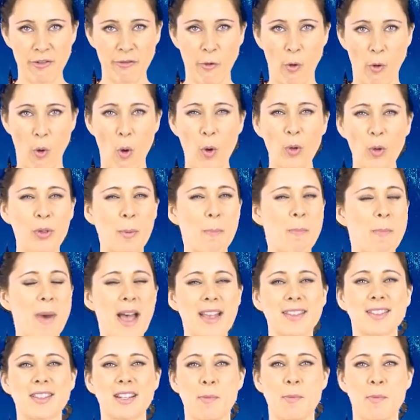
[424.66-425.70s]
for all the
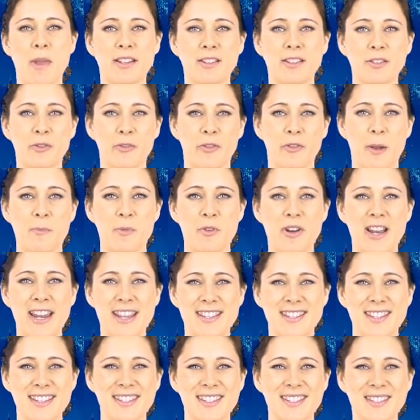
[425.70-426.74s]
best animated film
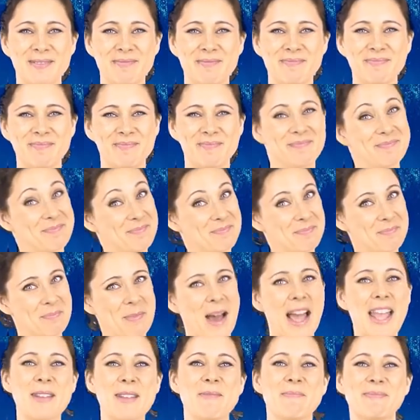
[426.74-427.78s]
releases.
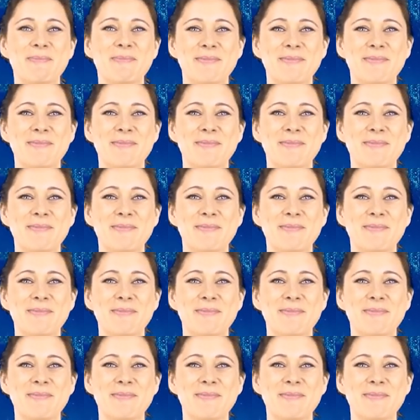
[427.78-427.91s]
Bye!